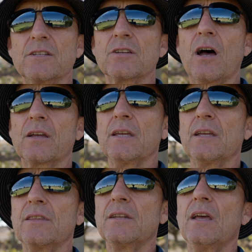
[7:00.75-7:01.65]
and talking
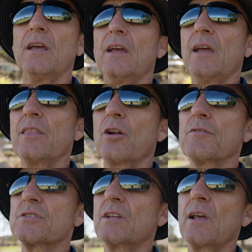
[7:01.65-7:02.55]
and then all of
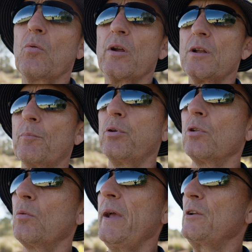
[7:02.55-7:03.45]
a sudden I wanted to
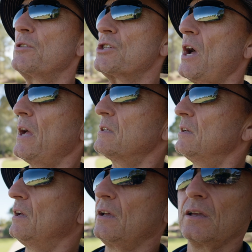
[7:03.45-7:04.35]
pull away to a shot.
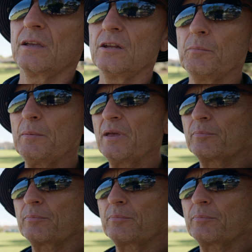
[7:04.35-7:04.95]
Maybe I